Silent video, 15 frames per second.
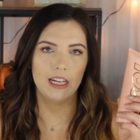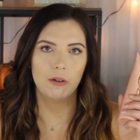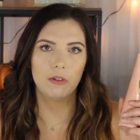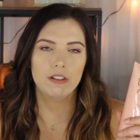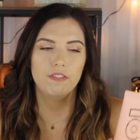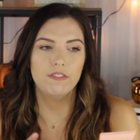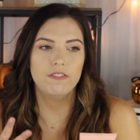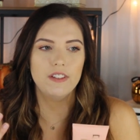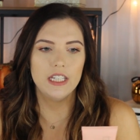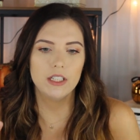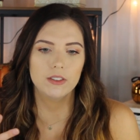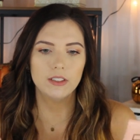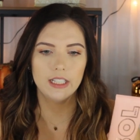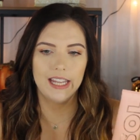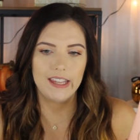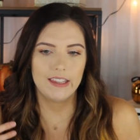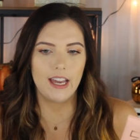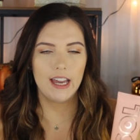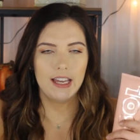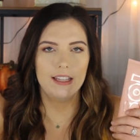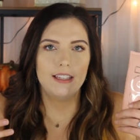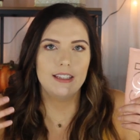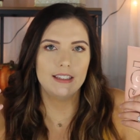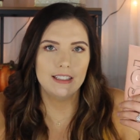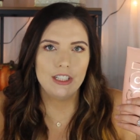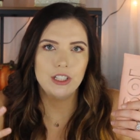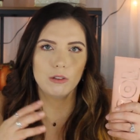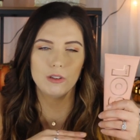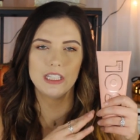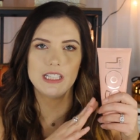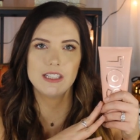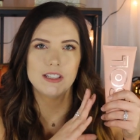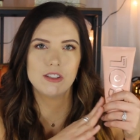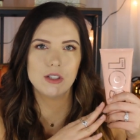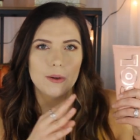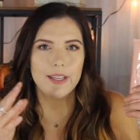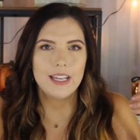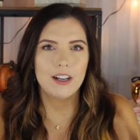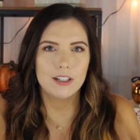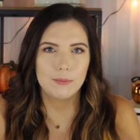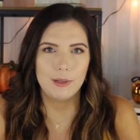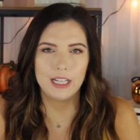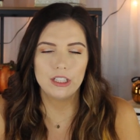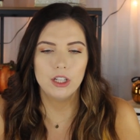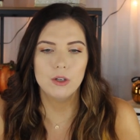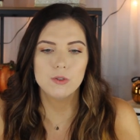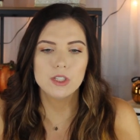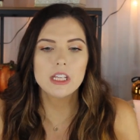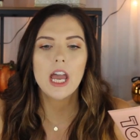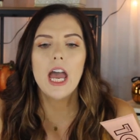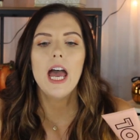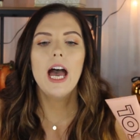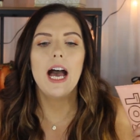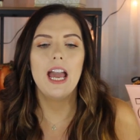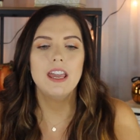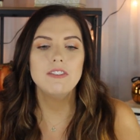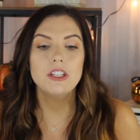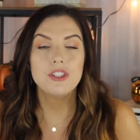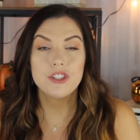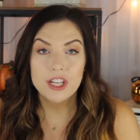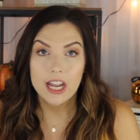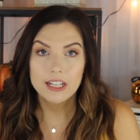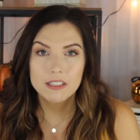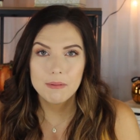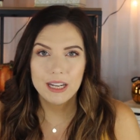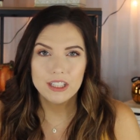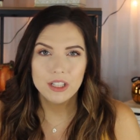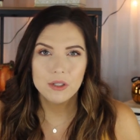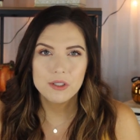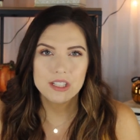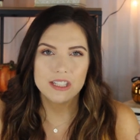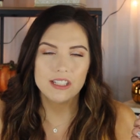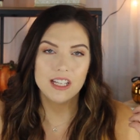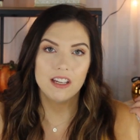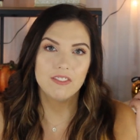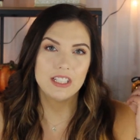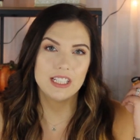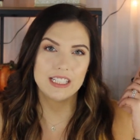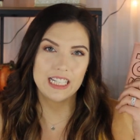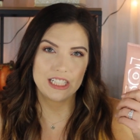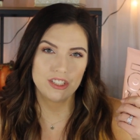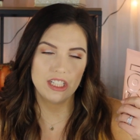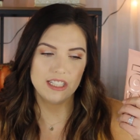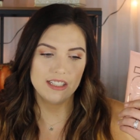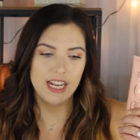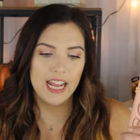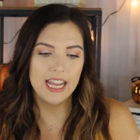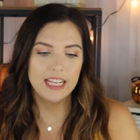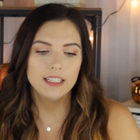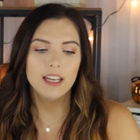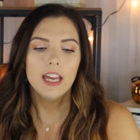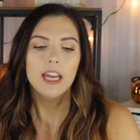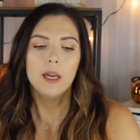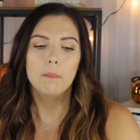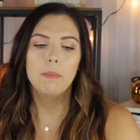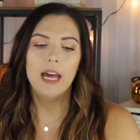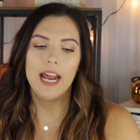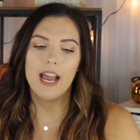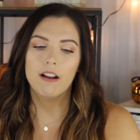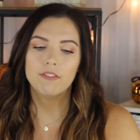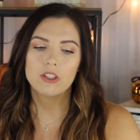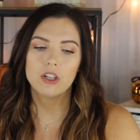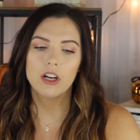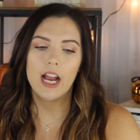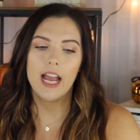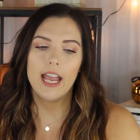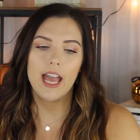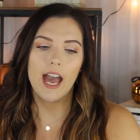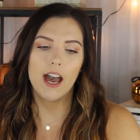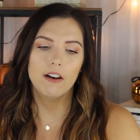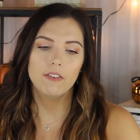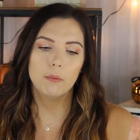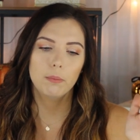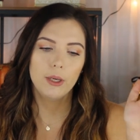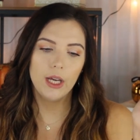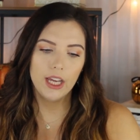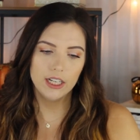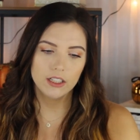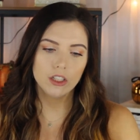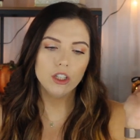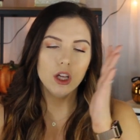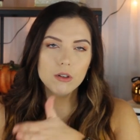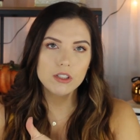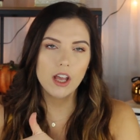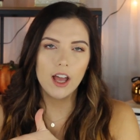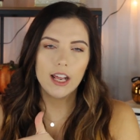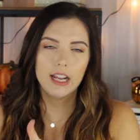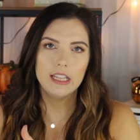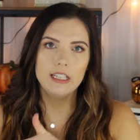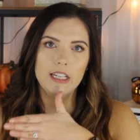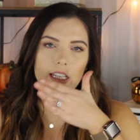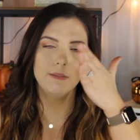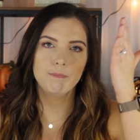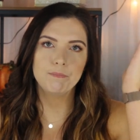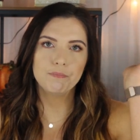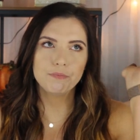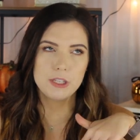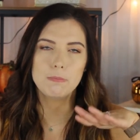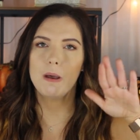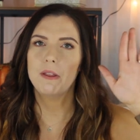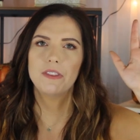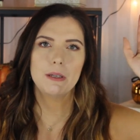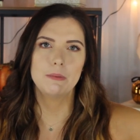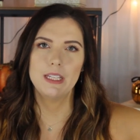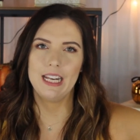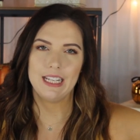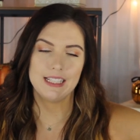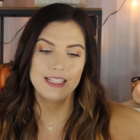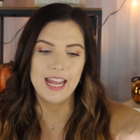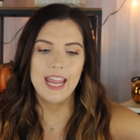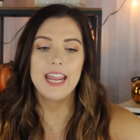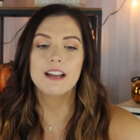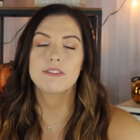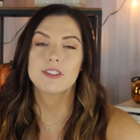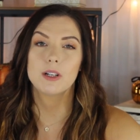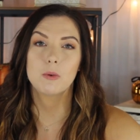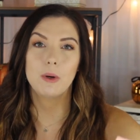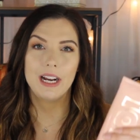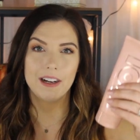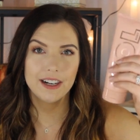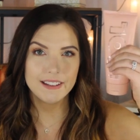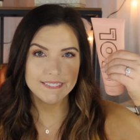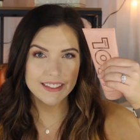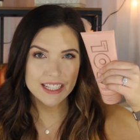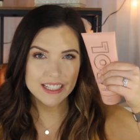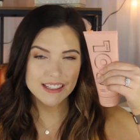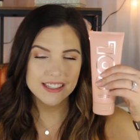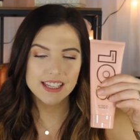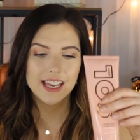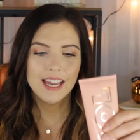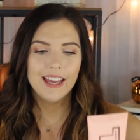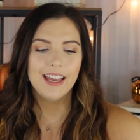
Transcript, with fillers: and it would feel like you know, this is soaking onto my clothes. I haven't checked my clothes to see if this is actually stained, but after I have put clothes on and then smelled them the next day after wearing this,